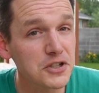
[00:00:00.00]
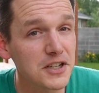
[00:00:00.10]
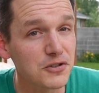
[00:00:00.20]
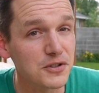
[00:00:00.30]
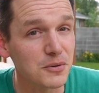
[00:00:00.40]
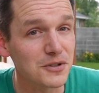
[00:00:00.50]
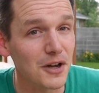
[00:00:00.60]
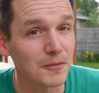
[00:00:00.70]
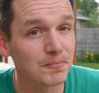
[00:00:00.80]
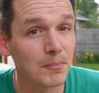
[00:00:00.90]
Just an interesting
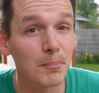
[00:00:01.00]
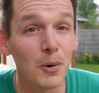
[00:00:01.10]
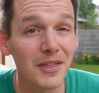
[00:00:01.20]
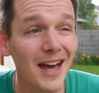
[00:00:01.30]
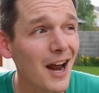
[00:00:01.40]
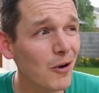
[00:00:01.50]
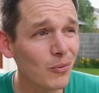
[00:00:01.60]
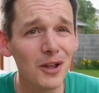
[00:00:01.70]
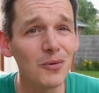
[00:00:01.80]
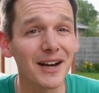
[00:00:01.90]
result. But with that, I
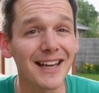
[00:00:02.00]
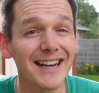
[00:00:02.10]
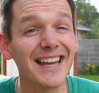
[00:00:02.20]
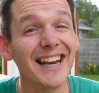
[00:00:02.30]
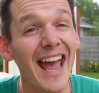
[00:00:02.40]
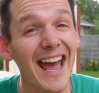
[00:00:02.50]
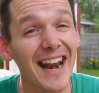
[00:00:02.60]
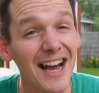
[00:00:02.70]
really wanna get in and